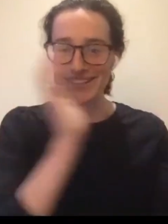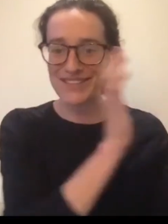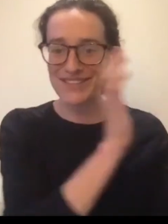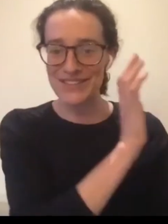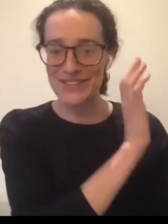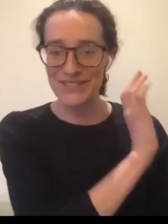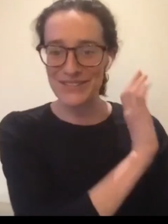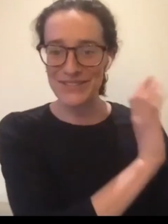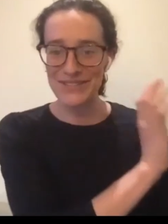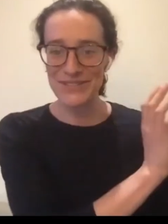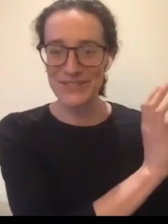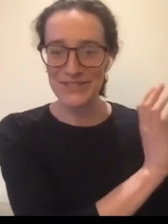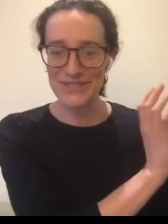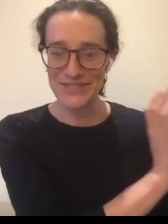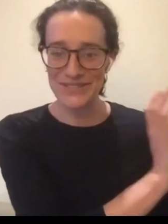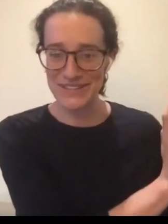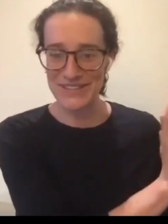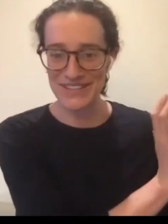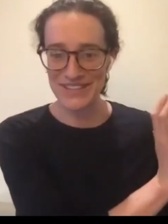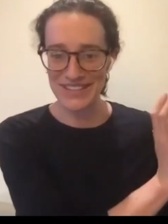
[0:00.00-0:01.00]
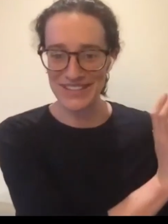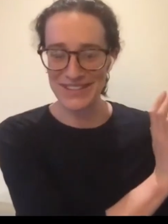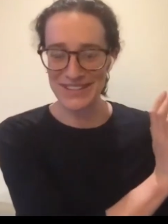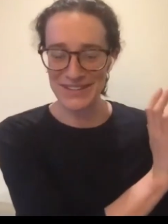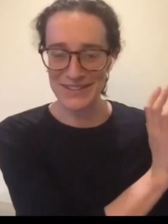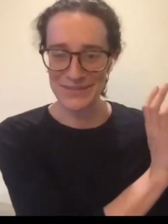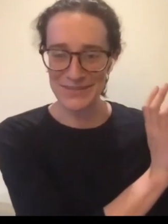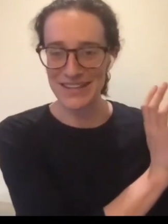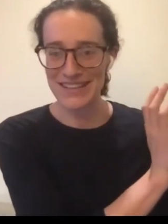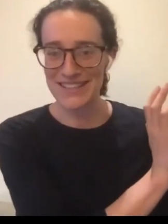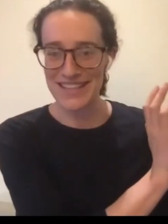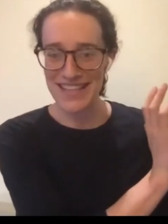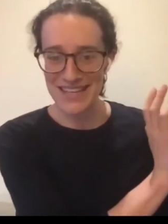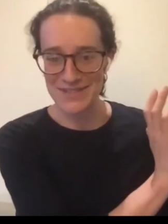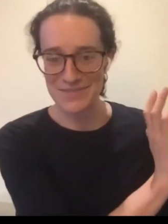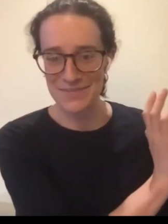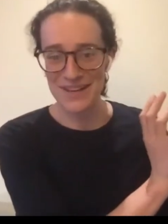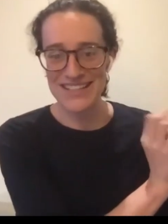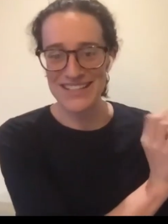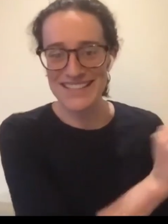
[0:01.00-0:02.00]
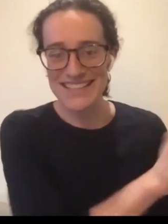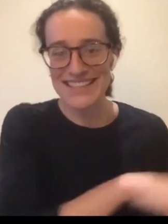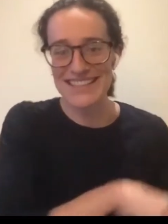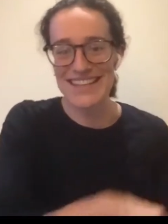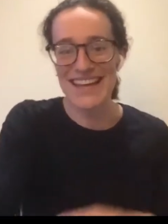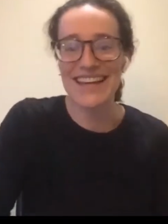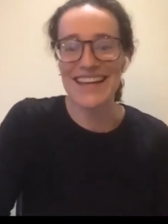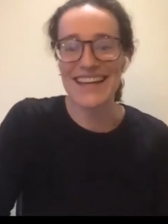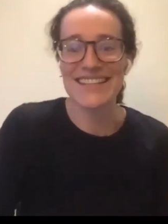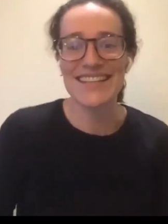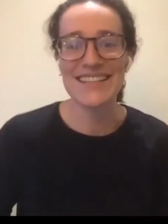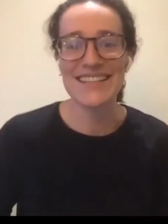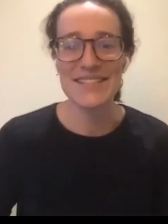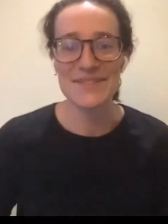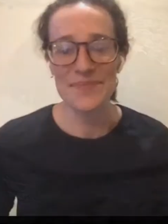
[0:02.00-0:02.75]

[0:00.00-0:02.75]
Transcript: to future slash present scientist